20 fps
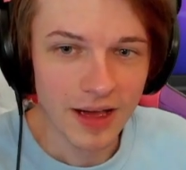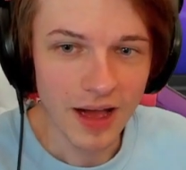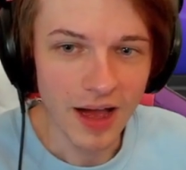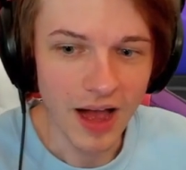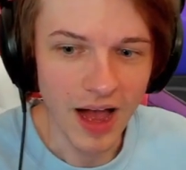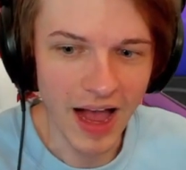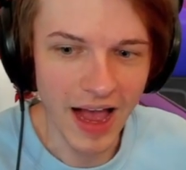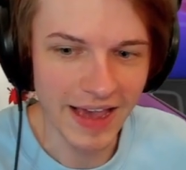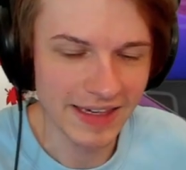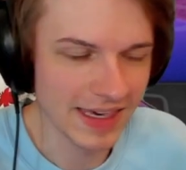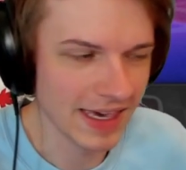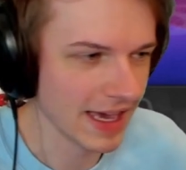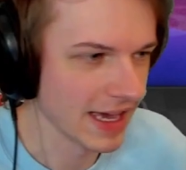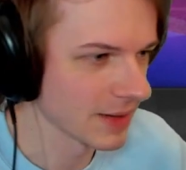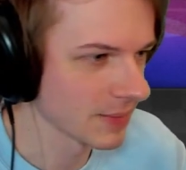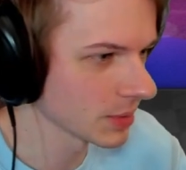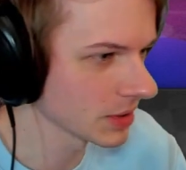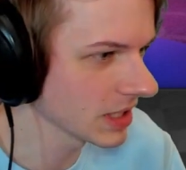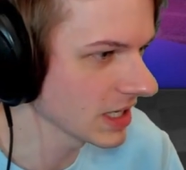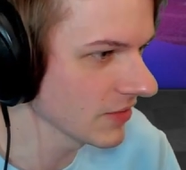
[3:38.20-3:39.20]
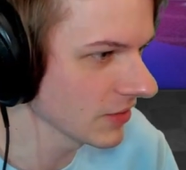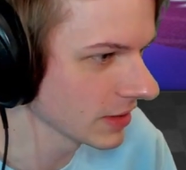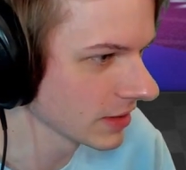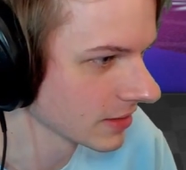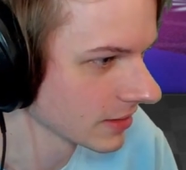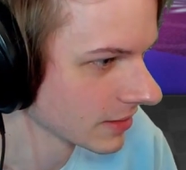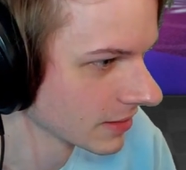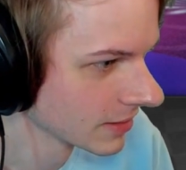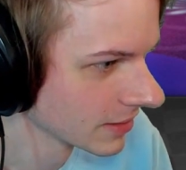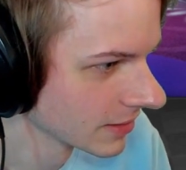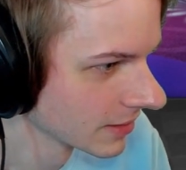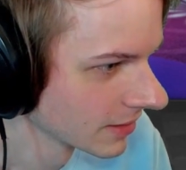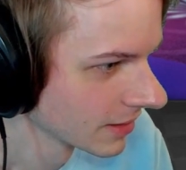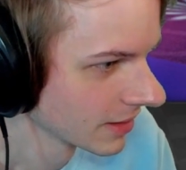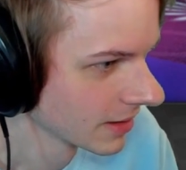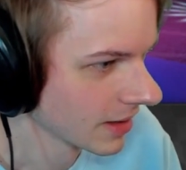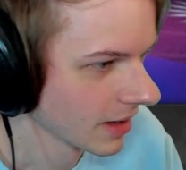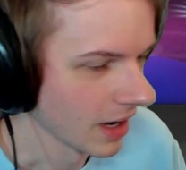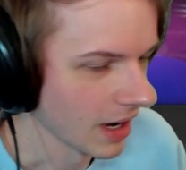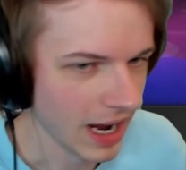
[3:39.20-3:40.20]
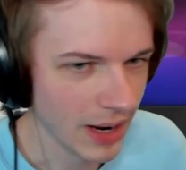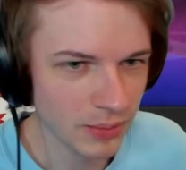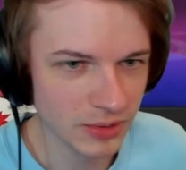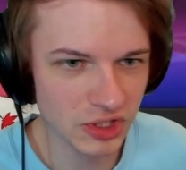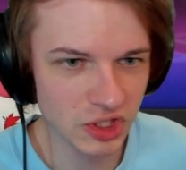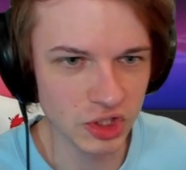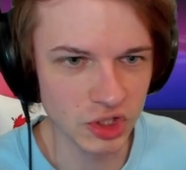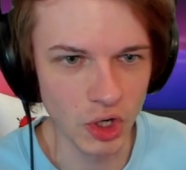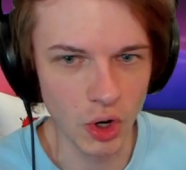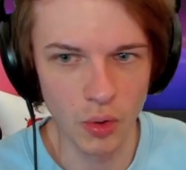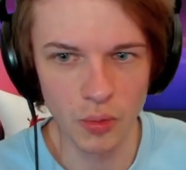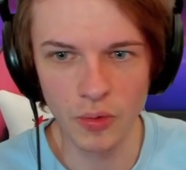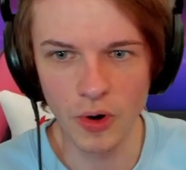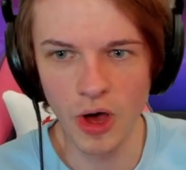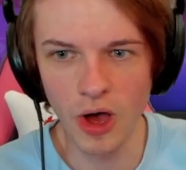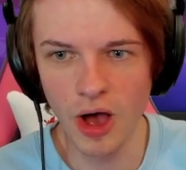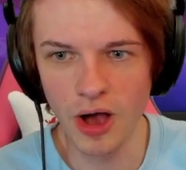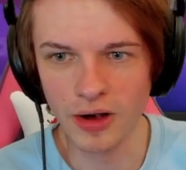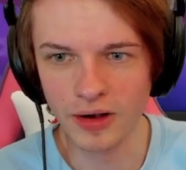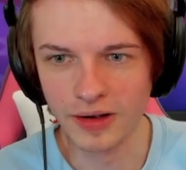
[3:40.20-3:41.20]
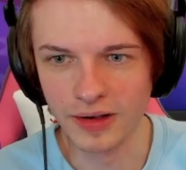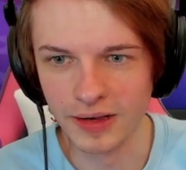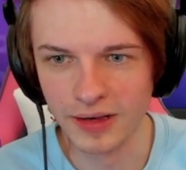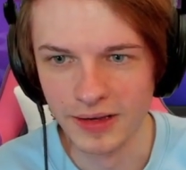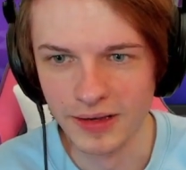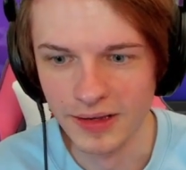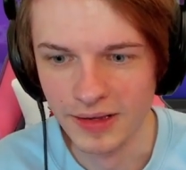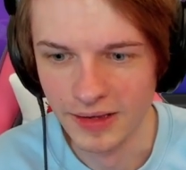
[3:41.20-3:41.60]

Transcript: I can't believe it. I was so wrong.